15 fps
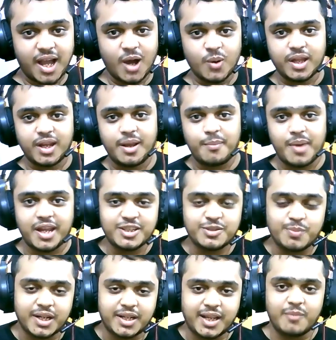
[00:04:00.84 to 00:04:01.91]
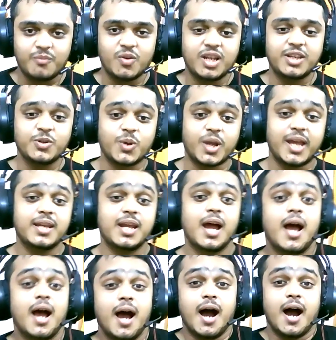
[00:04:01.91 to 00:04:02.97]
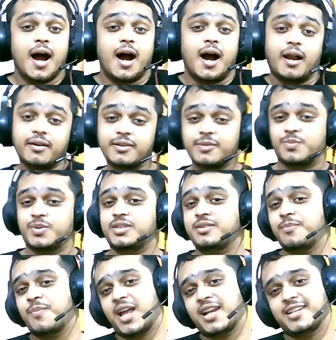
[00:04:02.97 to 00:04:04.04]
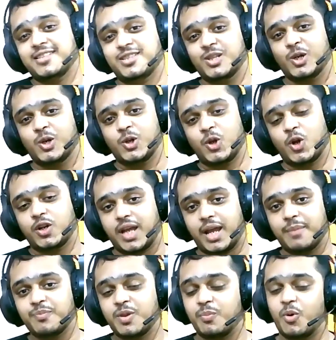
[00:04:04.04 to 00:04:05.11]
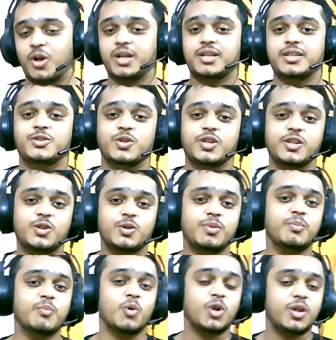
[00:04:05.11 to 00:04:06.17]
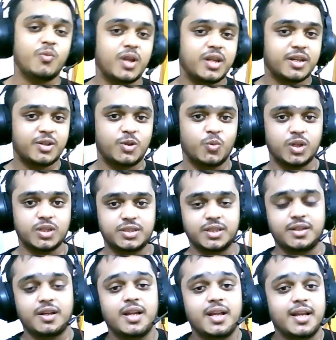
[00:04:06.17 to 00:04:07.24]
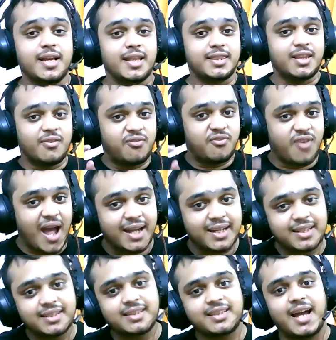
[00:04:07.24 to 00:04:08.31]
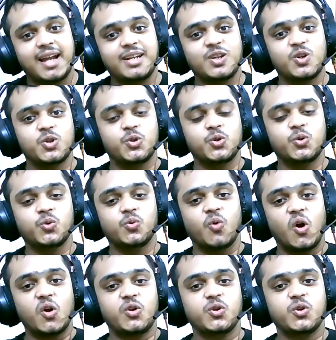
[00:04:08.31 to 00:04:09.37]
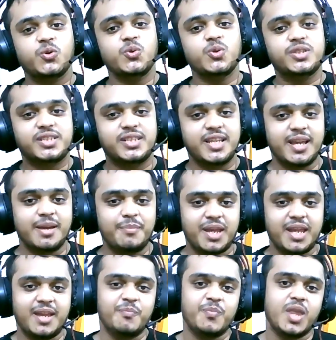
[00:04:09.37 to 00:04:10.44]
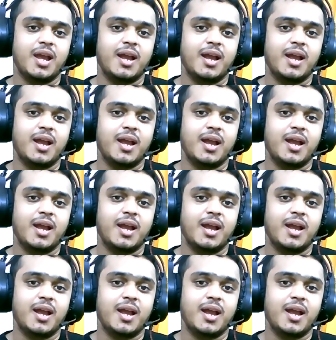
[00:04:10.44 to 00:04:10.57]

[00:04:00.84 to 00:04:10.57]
how can I manage my time? Well, you can 100% manage your time. The point is you need to be motivated towards it. The fact that you want to do CMA